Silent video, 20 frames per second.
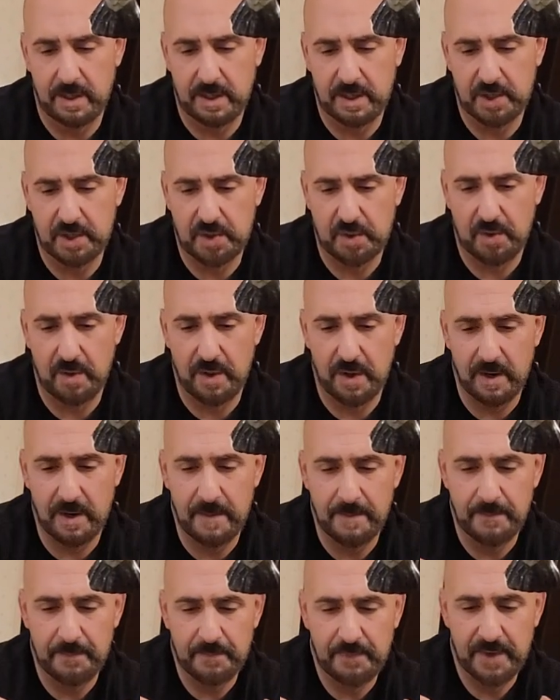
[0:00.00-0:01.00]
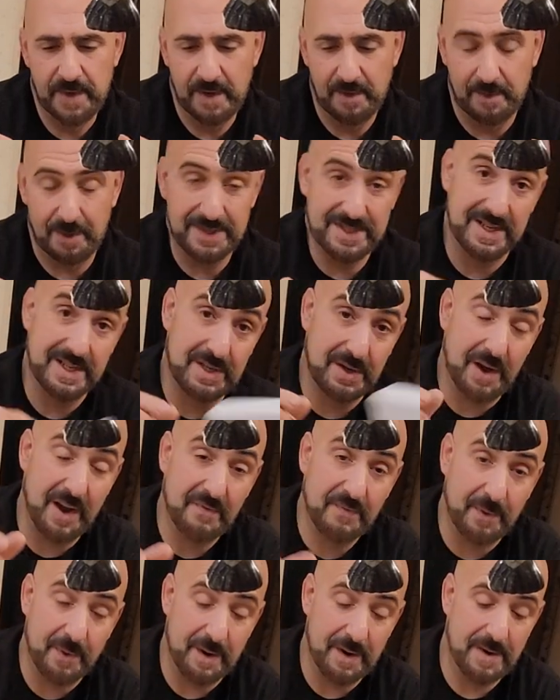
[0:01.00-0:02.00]
controller was the
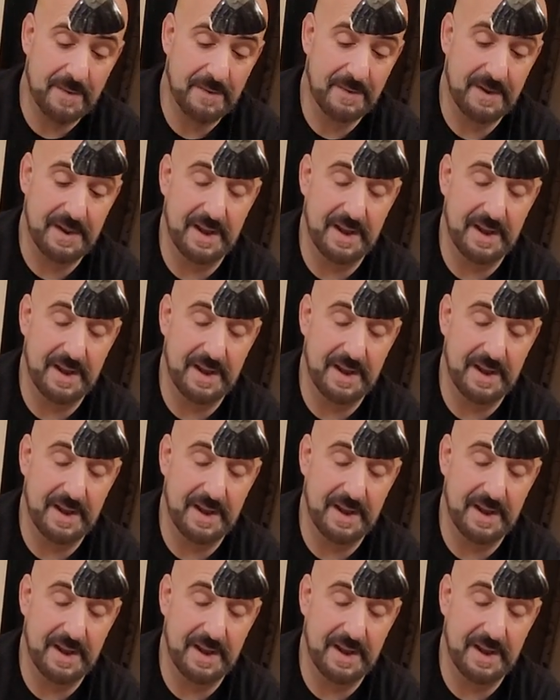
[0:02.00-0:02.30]
software.